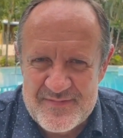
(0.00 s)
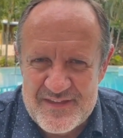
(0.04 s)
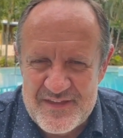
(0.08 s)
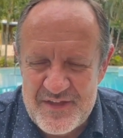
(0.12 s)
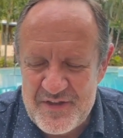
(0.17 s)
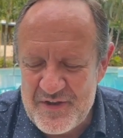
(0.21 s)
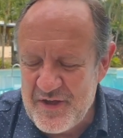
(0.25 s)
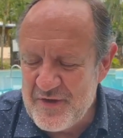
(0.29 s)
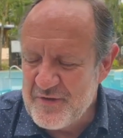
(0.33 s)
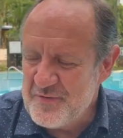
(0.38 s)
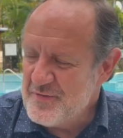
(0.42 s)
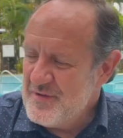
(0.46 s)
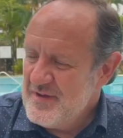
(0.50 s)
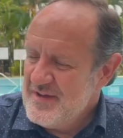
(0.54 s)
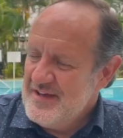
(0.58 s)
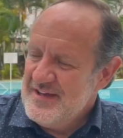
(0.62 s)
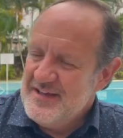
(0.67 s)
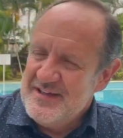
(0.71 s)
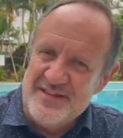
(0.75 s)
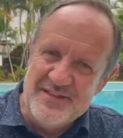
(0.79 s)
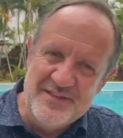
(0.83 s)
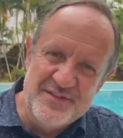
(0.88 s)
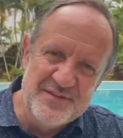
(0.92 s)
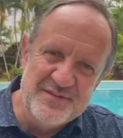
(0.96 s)
You know,
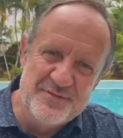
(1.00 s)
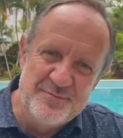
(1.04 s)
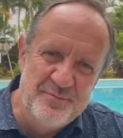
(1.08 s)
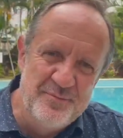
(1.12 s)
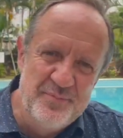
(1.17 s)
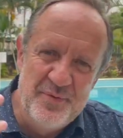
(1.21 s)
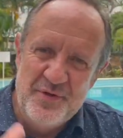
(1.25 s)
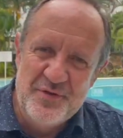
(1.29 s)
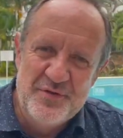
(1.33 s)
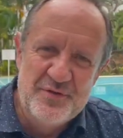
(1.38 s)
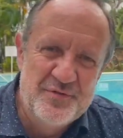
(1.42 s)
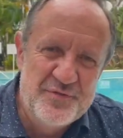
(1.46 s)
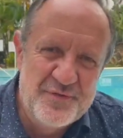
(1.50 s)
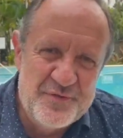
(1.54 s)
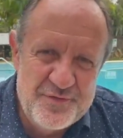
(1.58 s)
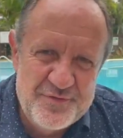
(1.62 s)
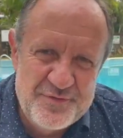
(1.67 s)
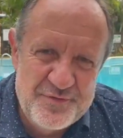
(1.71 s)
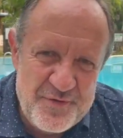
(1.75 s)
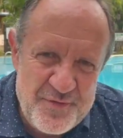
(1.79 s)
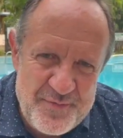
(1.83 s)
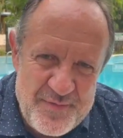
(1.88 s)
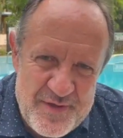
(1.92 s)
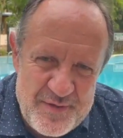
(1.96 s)
this beautiful
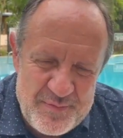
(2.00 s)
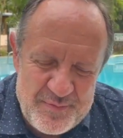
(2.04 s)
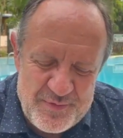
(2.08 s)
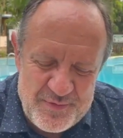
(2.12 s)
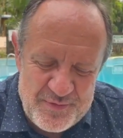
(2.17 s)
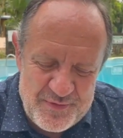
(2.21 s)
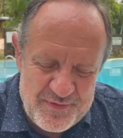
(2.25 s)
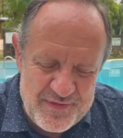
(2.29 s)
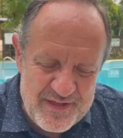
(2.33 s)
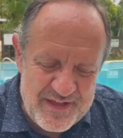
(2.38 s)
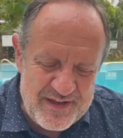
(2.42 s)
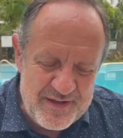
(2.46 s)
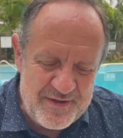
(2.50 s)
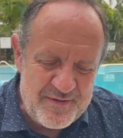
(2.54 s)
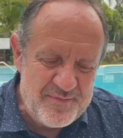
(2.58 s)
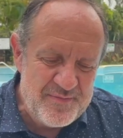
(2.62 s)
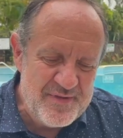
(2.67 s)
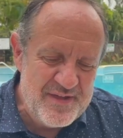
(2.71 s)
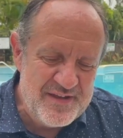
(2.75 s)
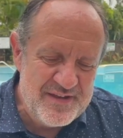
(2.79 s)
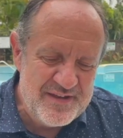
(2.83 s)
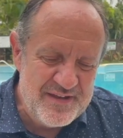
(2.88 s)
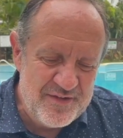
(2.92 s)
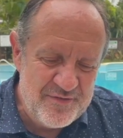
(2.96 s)
swimming pool that
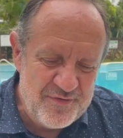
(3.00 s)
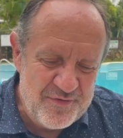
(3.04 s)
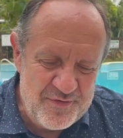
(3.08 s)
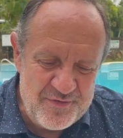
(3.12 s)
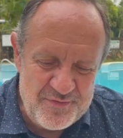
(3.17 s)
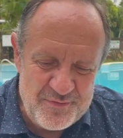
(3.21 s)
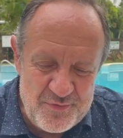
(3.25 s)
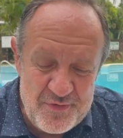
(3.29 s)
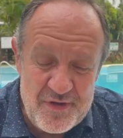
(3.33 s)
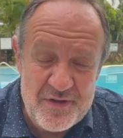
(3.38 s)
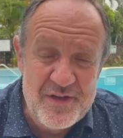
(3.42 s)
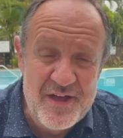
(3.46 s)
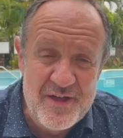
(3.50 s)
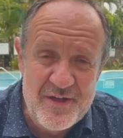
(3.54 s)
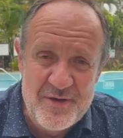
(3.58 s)
I'm in,